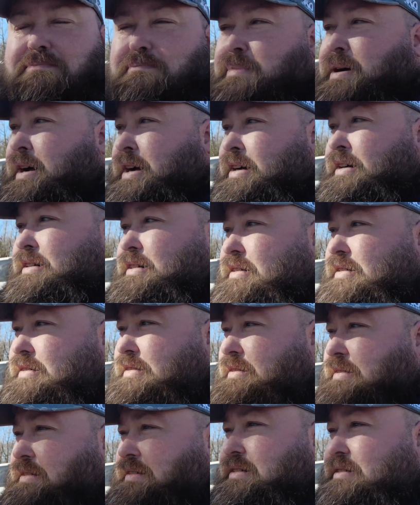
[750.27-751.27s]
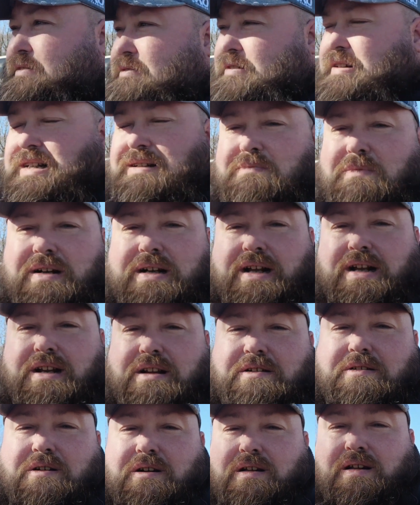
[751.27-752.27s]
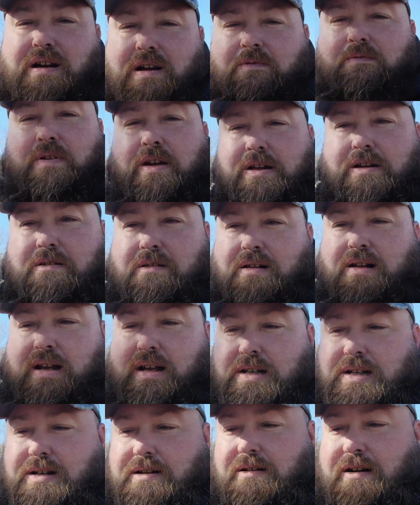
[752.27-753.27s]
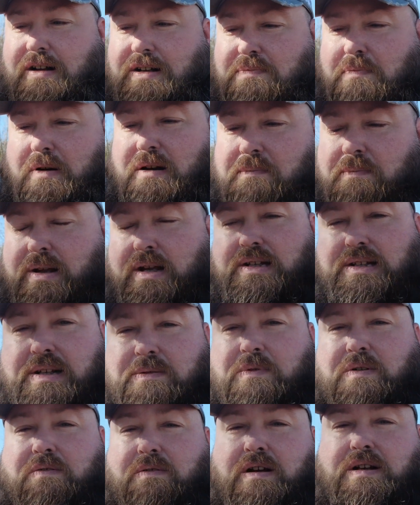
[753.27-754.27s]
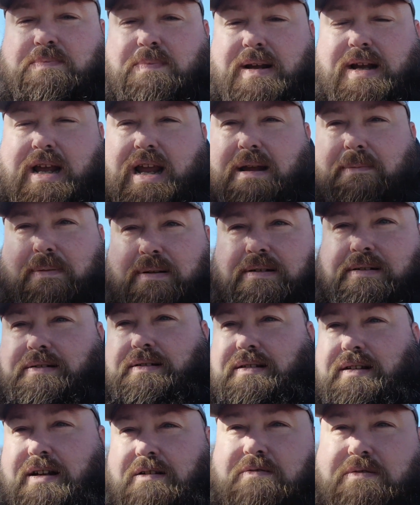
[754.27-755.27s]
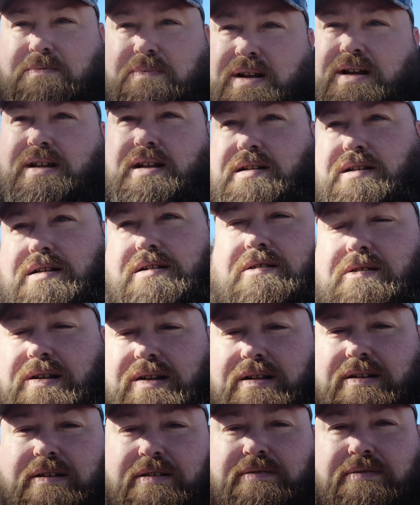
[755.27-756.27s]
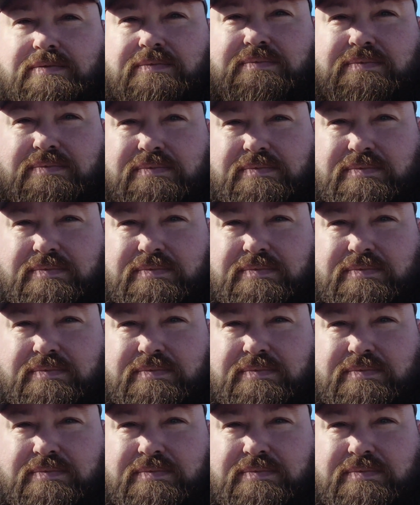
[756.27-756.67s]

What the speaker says: But the reason why I didn't do a whole lot of videoing last year, I was pretty busy whenever I was beekeeping. I would be this year too.